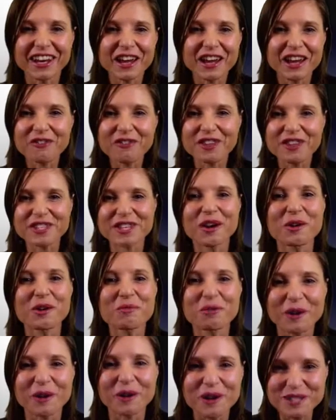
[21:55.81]
love this
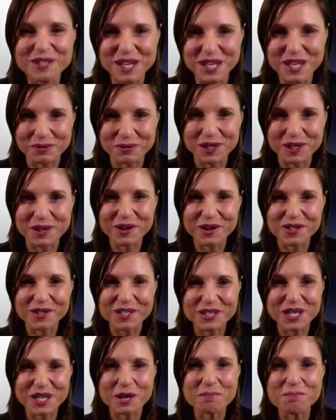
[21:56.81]
whole process because
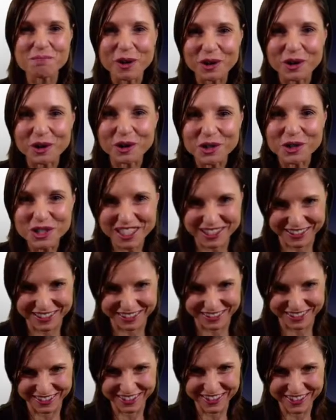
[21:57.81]
it's the
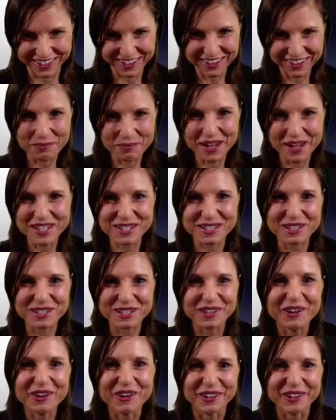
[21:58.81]
emotion that makes us
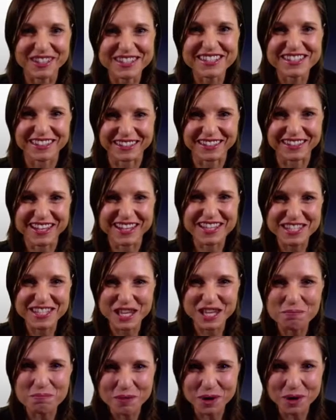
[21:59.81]
learn, isn't it? It's
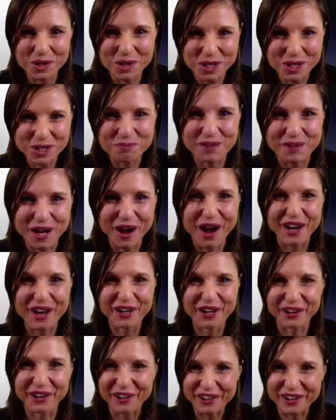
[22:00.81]
the emotion
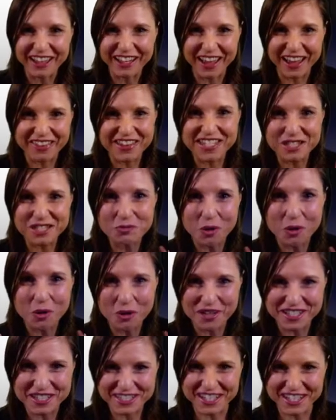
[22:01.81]
behind learning. And this is
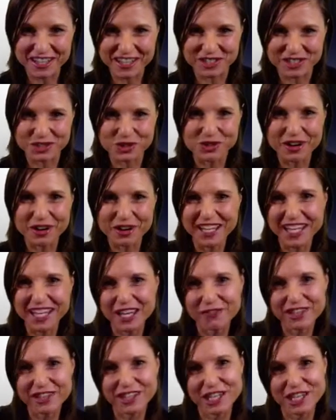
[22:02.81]
what this does. You are
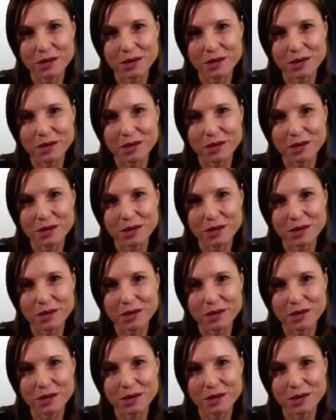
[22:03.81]
giving